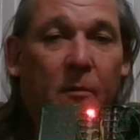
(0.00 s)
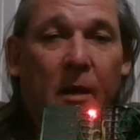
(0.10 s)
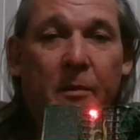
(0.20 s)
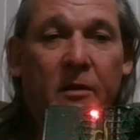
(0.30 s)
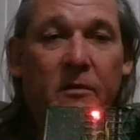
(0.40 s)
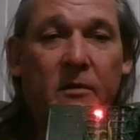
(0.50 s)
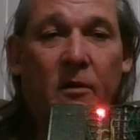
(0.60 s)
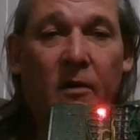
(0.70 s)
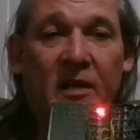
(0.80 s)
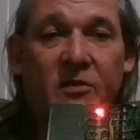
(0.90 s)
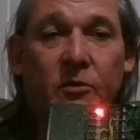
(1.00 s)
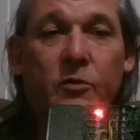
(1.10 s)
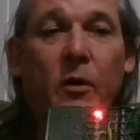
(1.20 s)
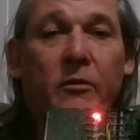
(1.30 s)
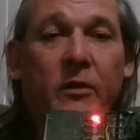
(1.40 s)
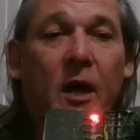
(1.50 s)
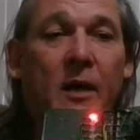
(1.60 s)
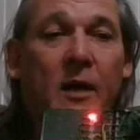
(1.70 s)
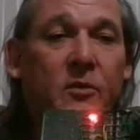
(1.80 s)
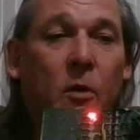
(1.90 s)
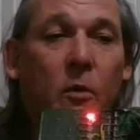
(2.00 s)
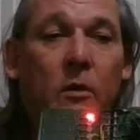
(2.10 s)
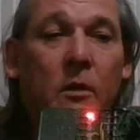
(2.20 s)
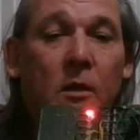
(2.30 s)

maybe less than 200 lines of code.